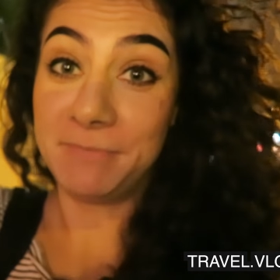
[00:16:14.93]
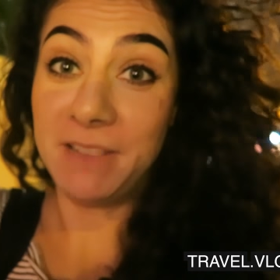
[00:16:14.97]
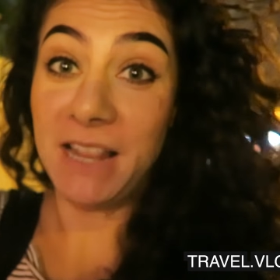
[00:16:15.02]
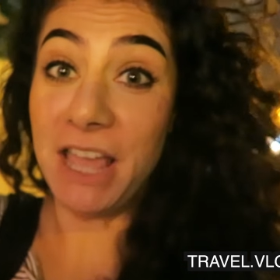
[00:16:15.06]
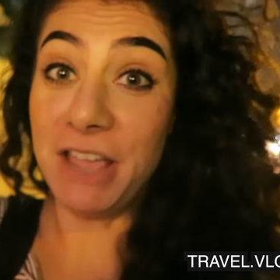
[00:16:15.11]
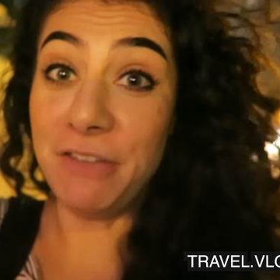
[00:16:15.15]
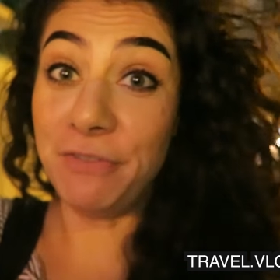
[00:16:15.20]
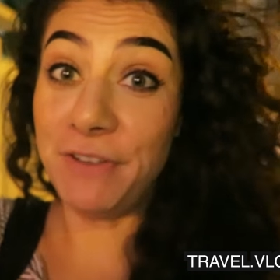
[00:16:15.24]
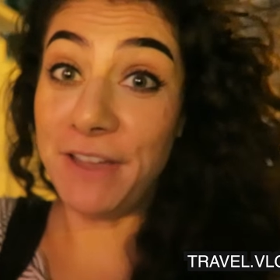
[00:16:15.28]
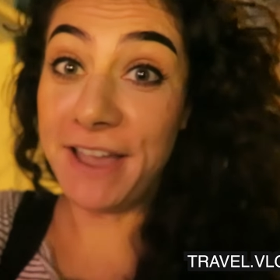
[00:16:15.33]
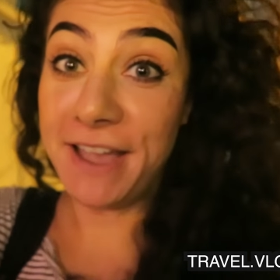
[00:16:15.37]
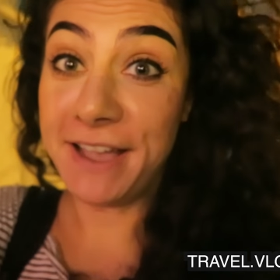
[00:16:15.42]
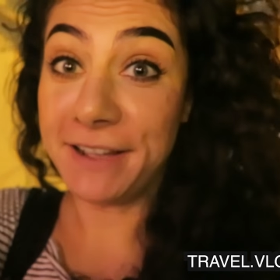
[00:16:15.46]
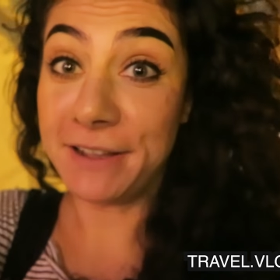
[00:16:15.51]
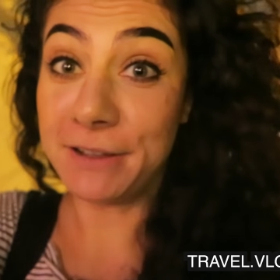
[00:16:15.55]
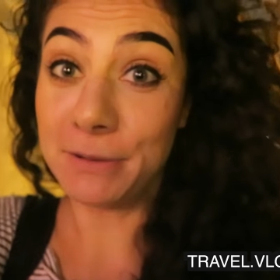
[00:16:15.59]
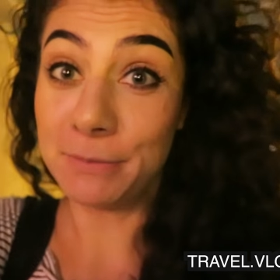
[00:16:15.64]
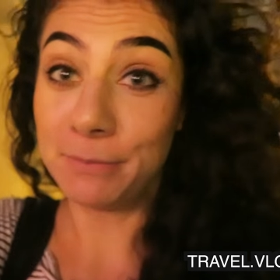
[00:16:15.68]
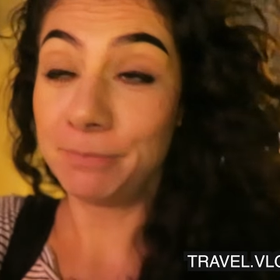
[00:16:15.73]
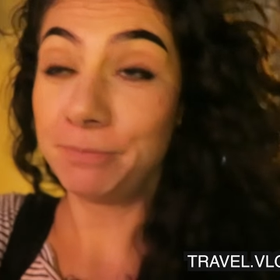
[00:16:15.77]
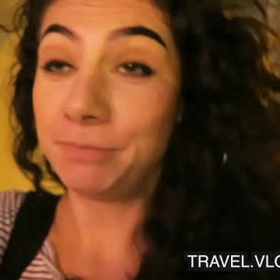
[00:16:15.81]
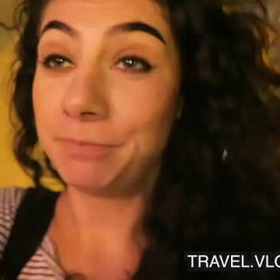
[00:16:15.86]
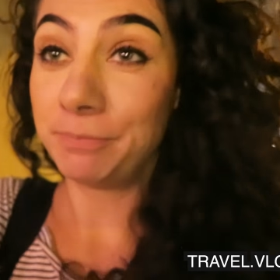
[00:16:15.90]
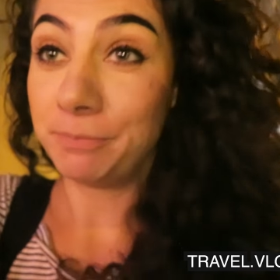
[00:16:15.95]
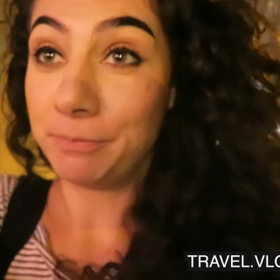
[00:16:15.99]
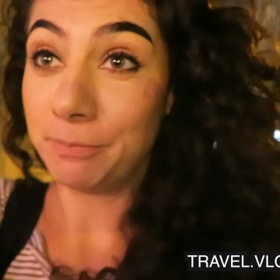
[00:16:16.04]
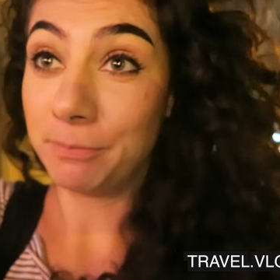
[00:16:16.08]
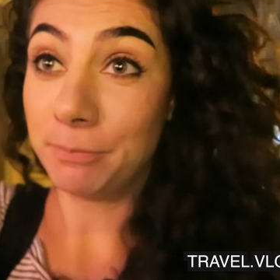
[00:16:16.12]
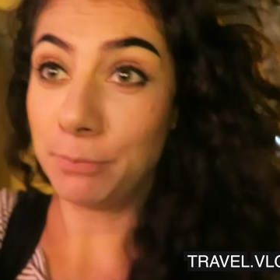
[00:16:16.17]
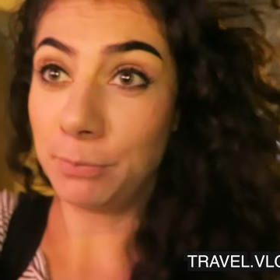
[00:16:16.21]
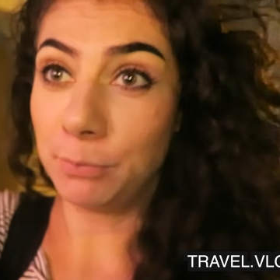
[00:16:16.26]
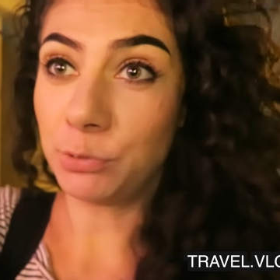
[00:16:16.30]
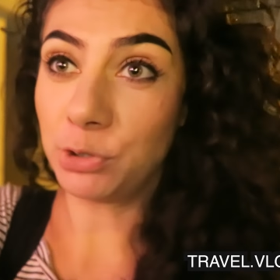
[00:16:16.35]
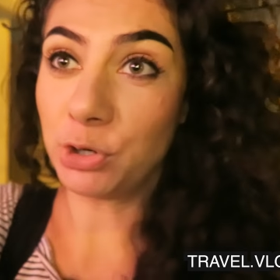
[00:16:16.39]
Life hack,
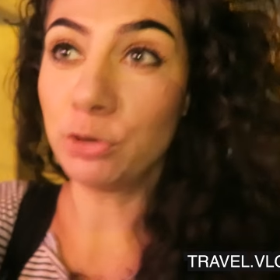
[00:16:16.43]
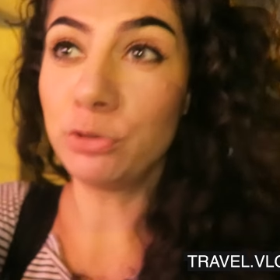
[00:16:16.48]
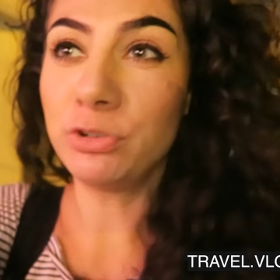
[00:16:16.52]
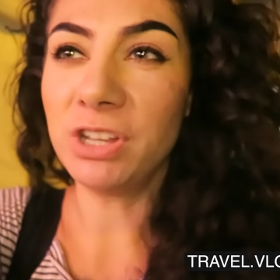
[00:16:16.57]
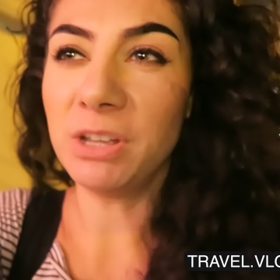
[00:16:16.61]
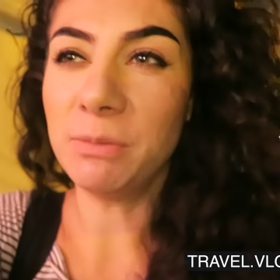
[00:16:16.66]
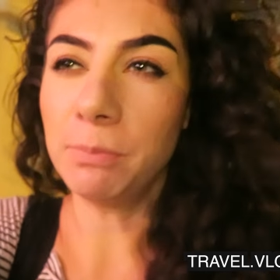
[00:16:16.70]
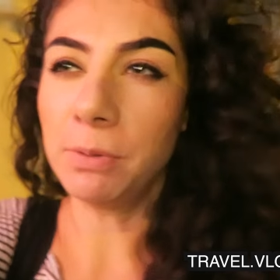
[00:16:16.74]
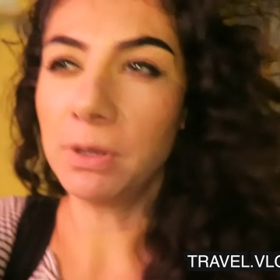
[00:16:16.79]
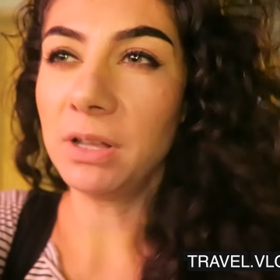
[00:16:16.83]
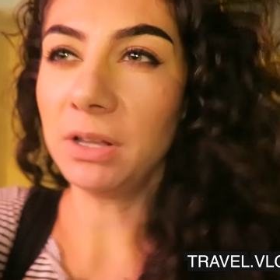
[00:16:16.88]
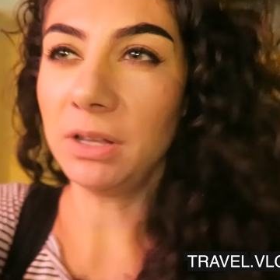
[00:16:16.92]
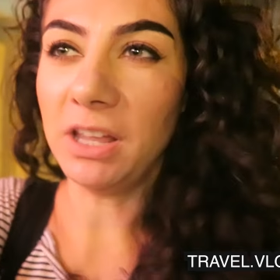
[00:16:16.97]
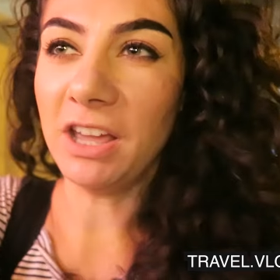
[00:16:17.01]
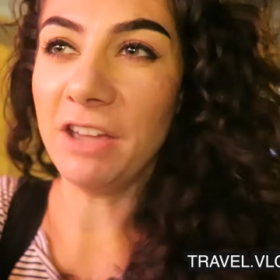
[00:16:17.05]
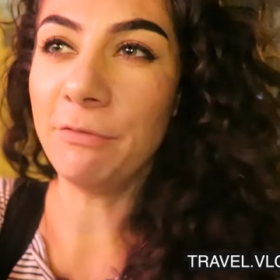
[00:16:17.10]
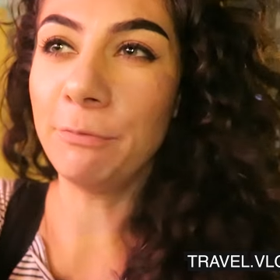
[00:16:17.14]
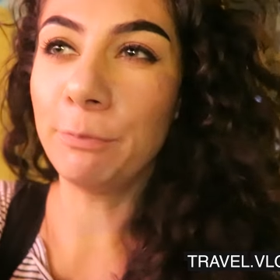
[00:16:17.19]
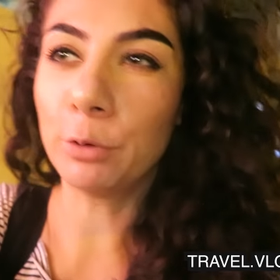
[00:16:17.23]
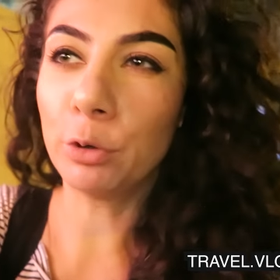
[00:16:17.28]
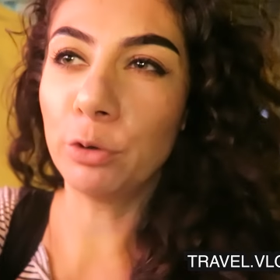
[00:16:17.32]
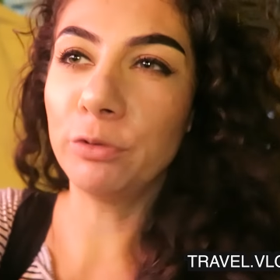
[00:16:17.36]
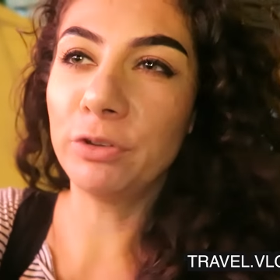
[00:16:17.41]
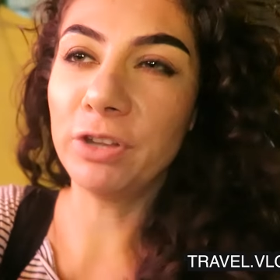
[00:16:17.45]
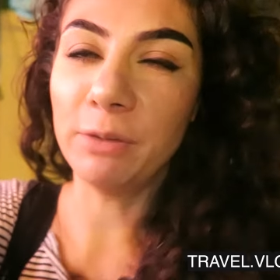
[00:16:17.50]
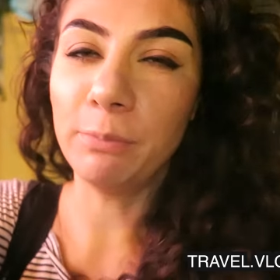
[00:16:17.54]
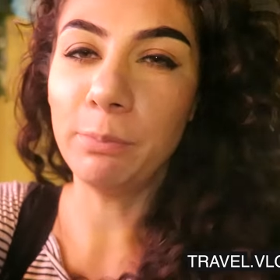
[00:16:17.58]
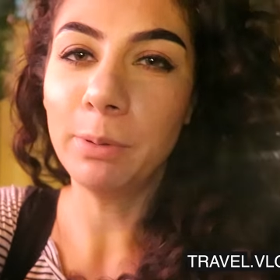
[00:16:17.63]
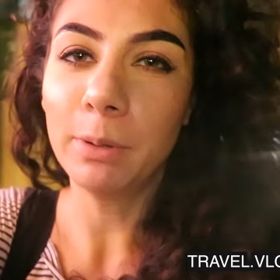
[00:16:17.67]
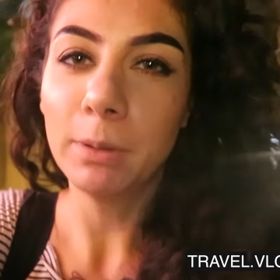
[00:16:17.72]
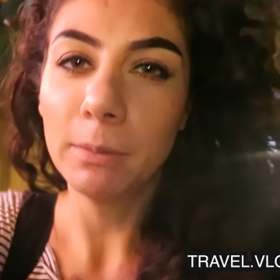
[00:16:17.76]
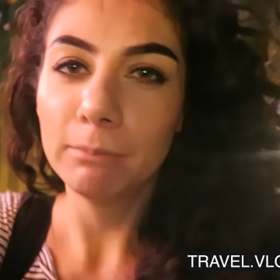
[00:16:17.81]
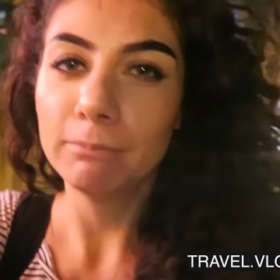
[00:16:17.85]
pro tip, life pro tip.